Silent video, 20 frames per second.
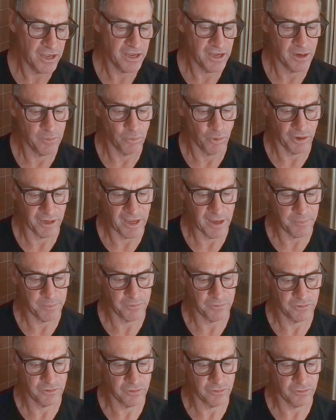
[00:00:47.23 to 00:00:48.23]
and what happens
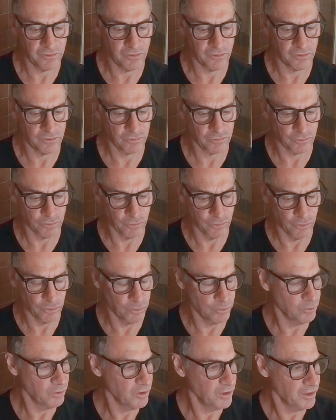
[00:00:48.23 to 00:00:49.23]
is the screw
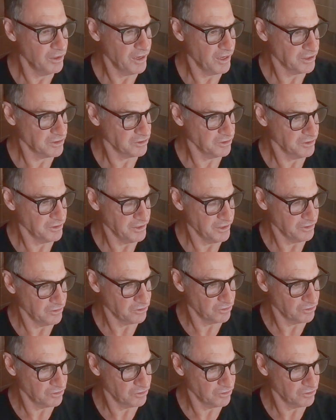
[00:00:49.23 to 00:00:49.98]
actually gets